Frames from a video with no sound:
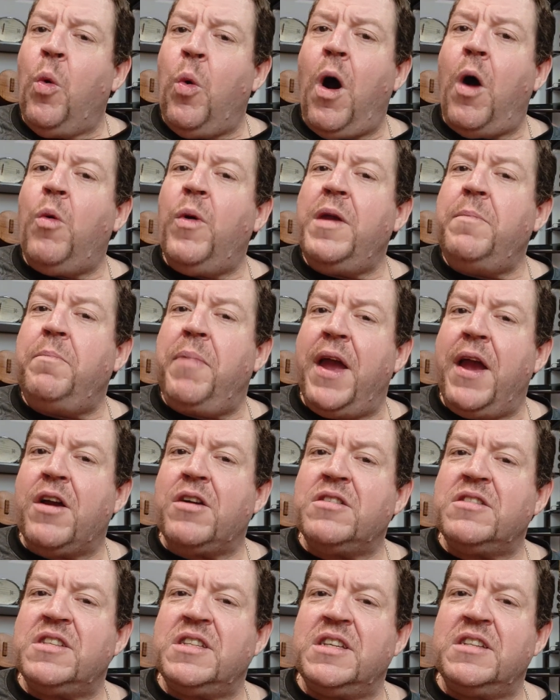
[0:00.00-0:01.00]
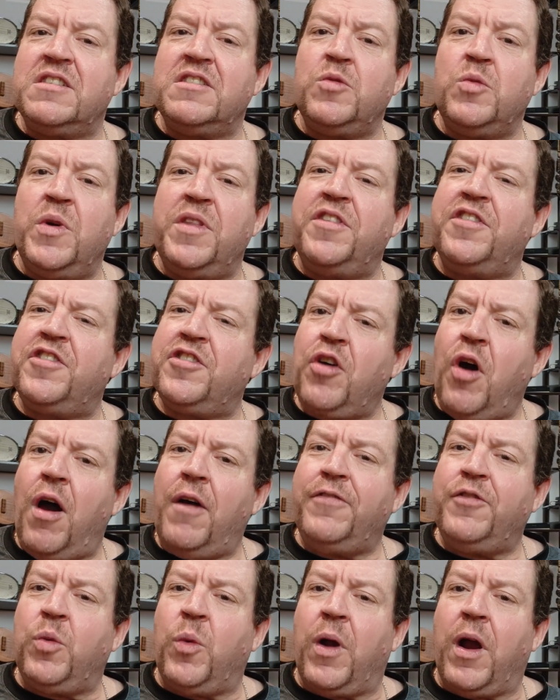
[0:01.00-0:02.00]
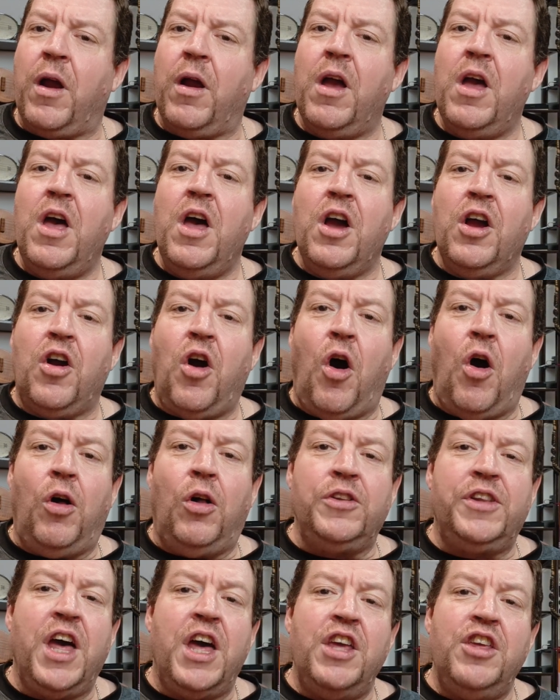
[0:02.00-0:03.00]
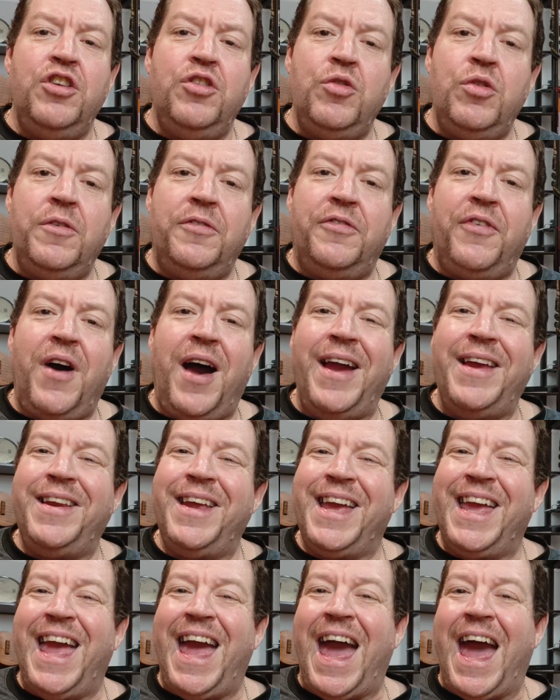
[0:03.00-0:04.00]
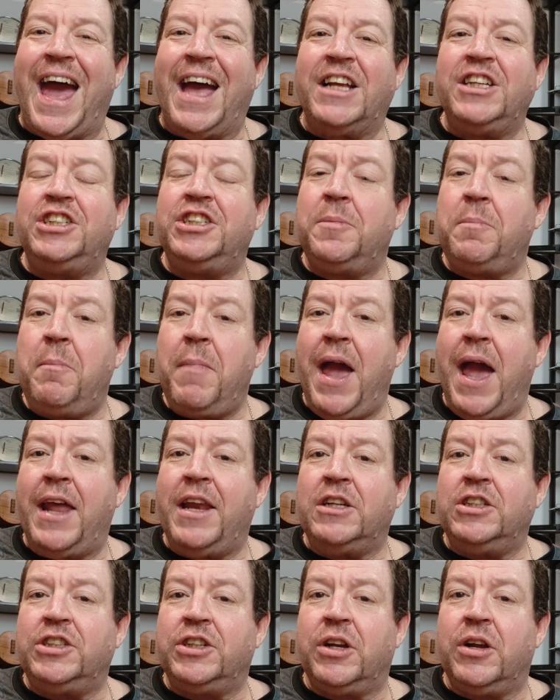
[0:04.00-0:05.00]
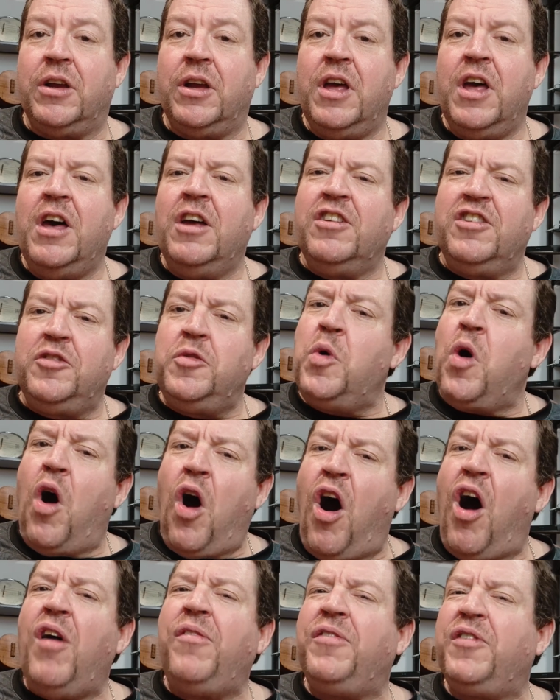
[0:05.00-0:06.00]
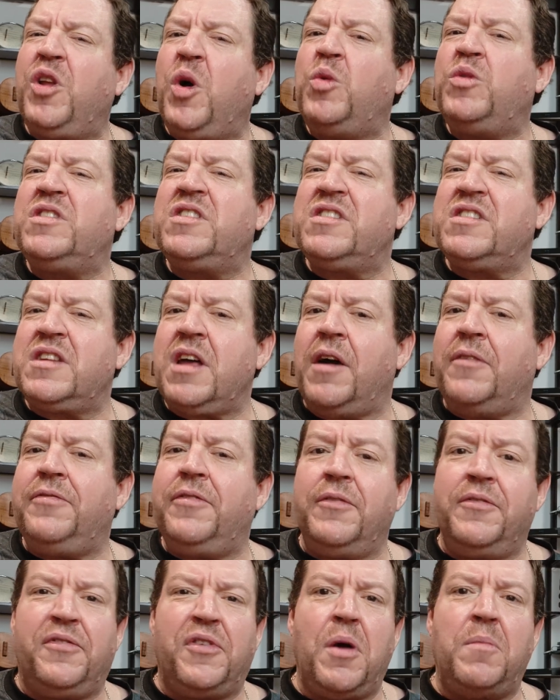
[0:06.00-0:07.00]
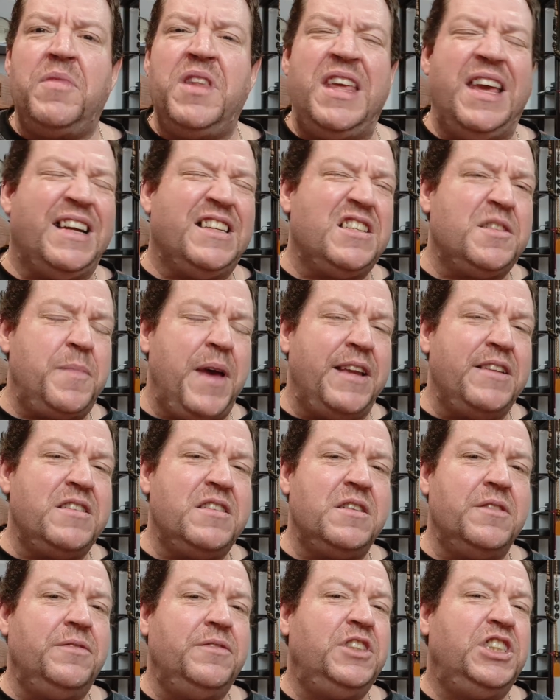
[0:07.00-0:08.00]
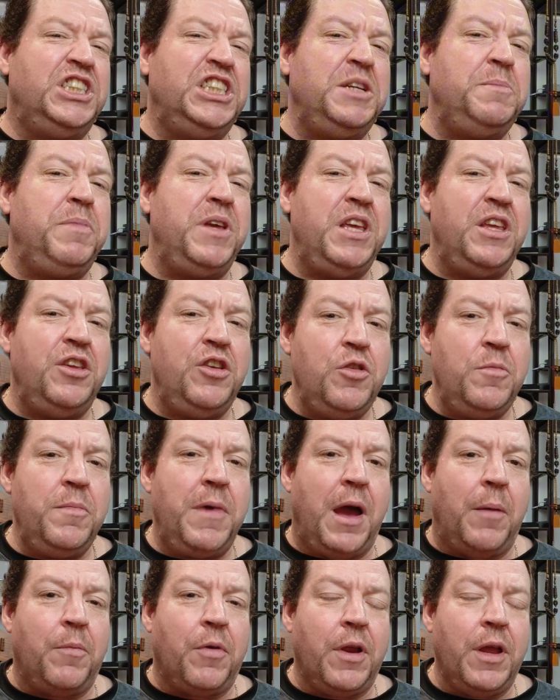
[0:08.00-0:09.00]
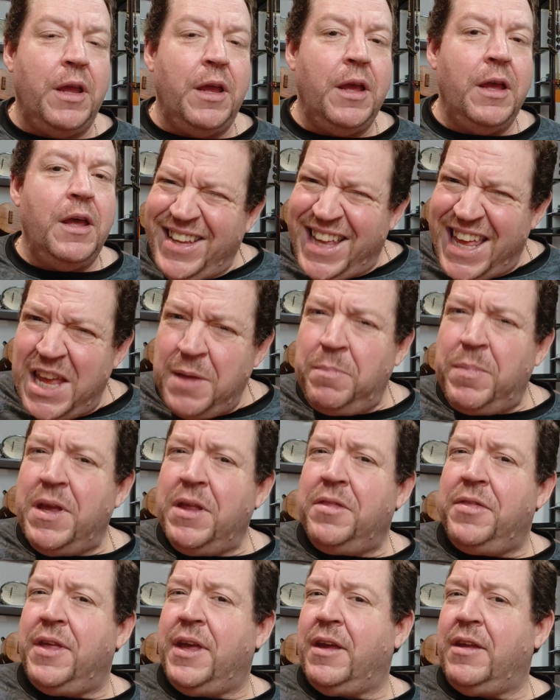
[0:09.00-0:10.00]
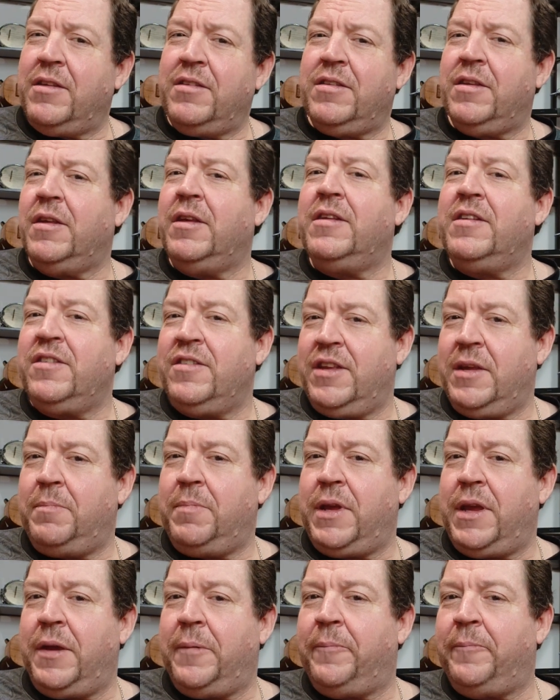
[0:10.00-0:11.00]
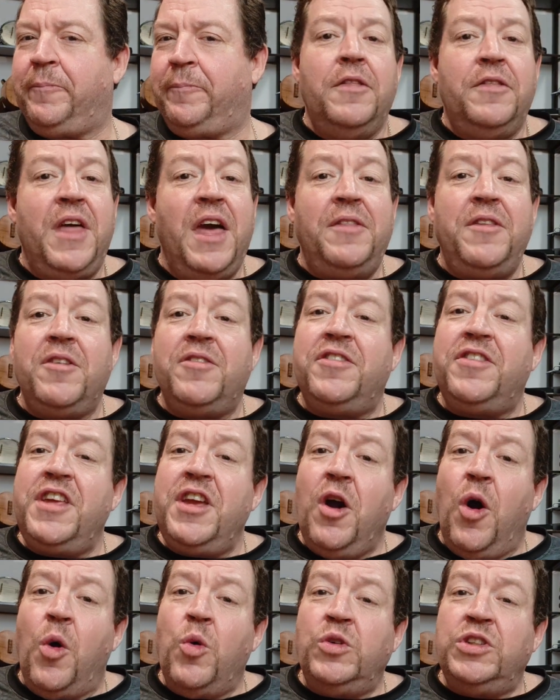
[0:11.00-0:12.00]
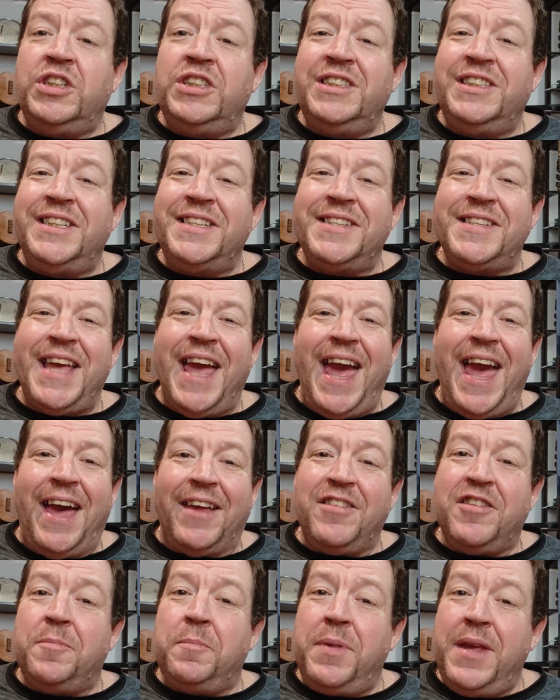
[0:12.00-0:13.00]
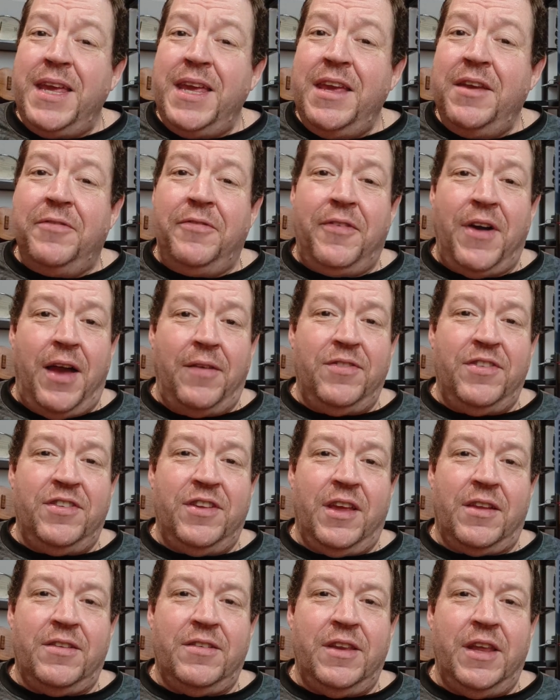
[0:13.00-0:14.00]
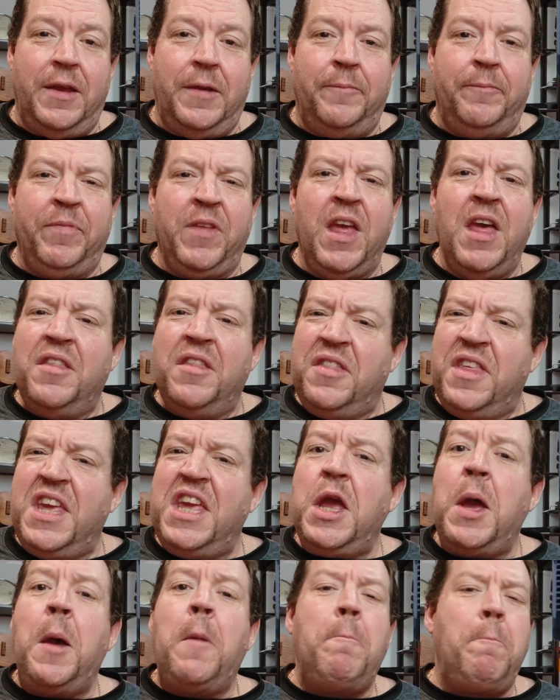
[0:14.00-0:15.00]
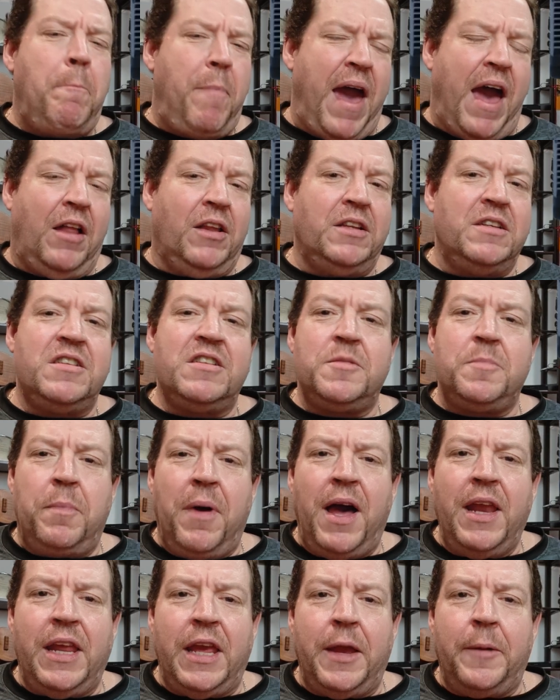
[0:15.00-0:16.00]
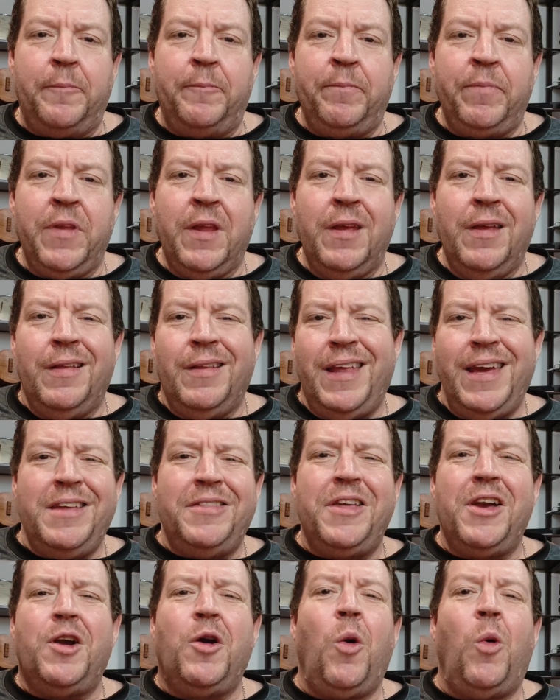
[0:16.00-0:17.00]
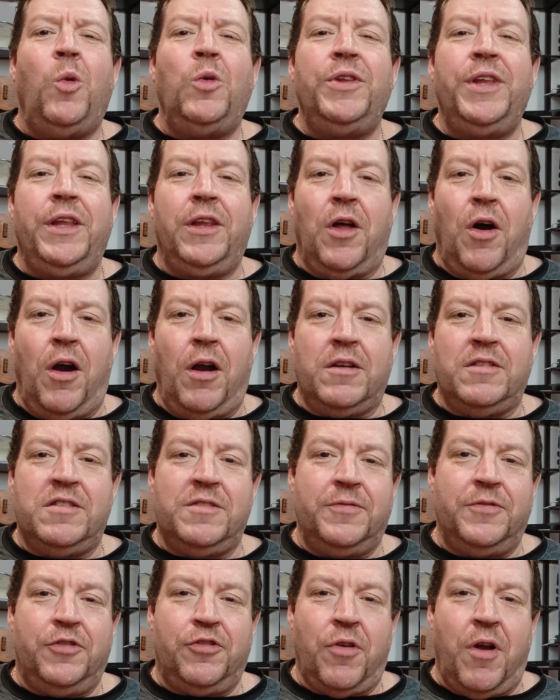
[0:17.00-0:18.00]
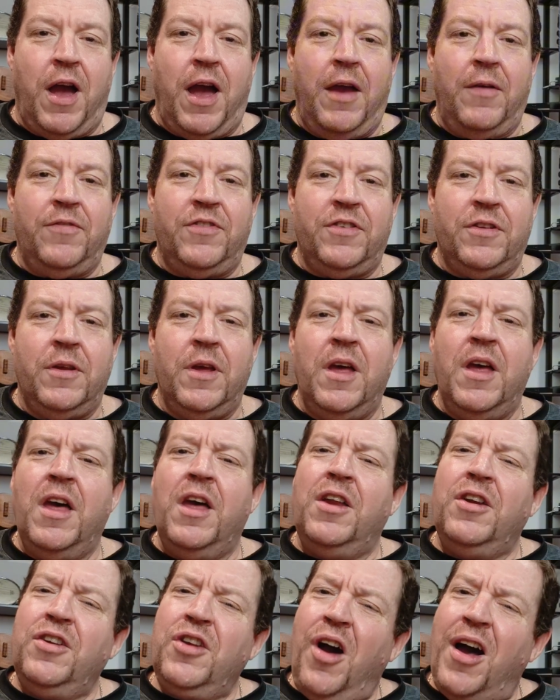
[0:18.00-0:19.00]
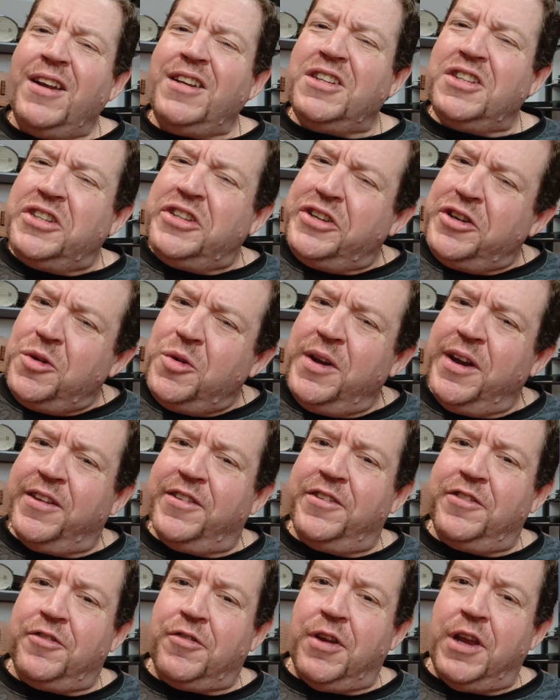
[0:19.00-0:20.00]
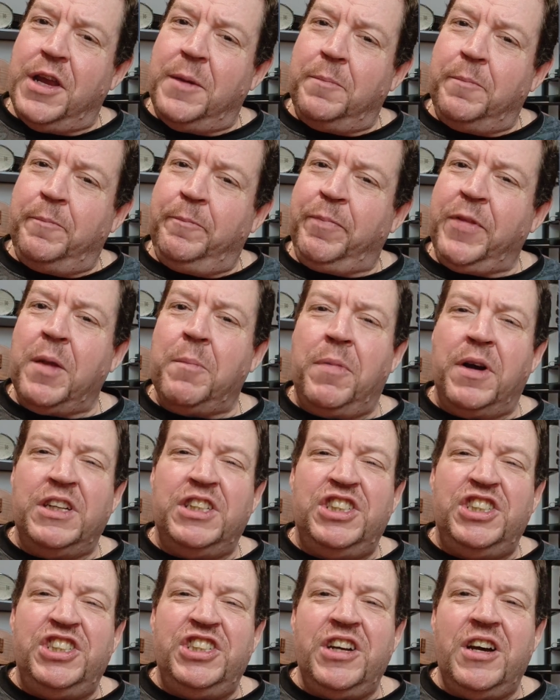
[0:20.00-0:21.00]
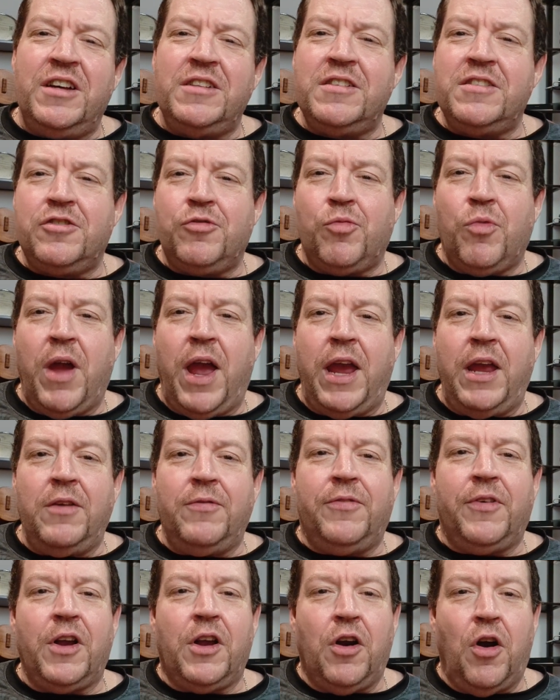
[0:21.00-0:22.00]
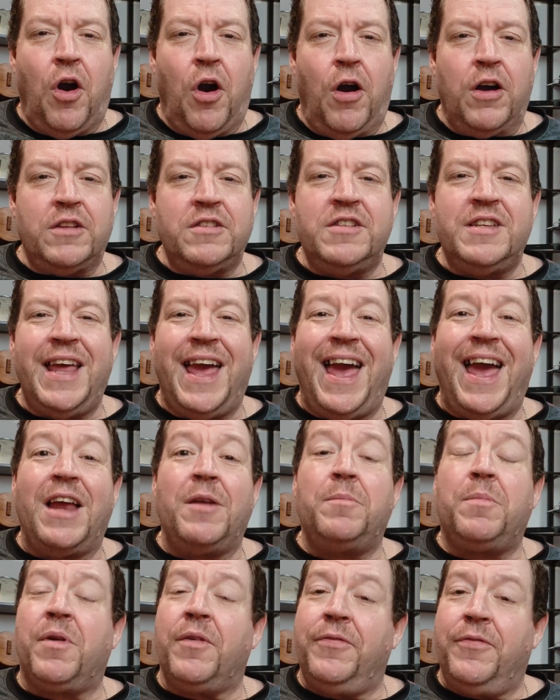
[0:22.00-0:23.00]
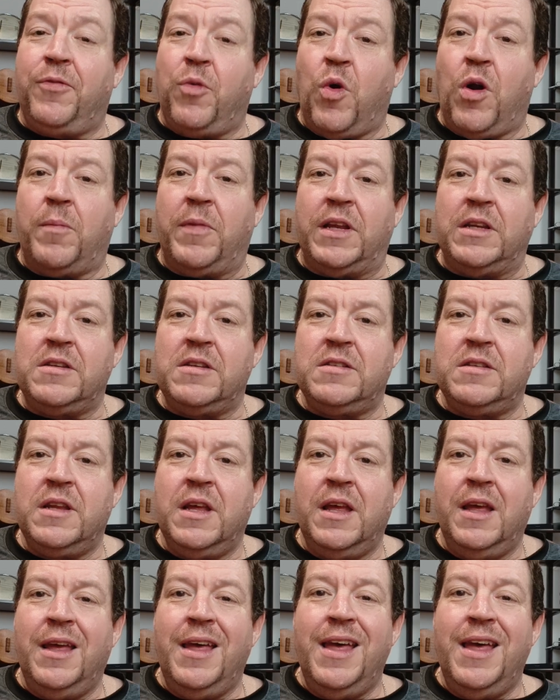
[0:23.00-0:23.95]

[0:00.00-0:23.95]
Huawei pairs this with software called Unified Cache Manager to offload stuff from the expensive GPU memory, keeping things zippy. Then there's the Ocean Disk SP560, the balanced buddy, like the Goldilocks of drives. Not too extreme, but just right for cost and performance.